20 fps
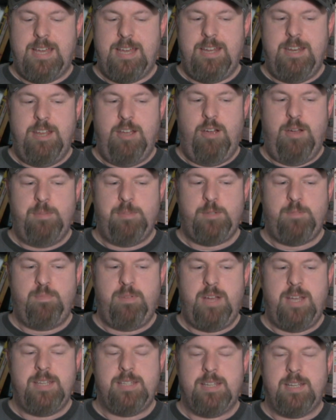I know. I'm
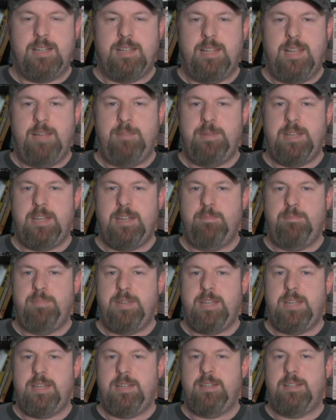surprised I climbed out of
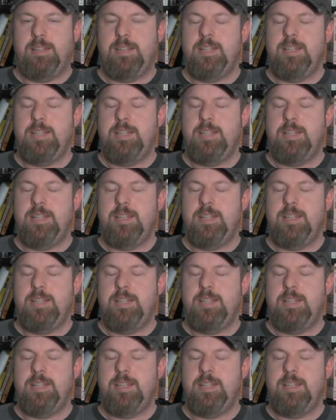bed.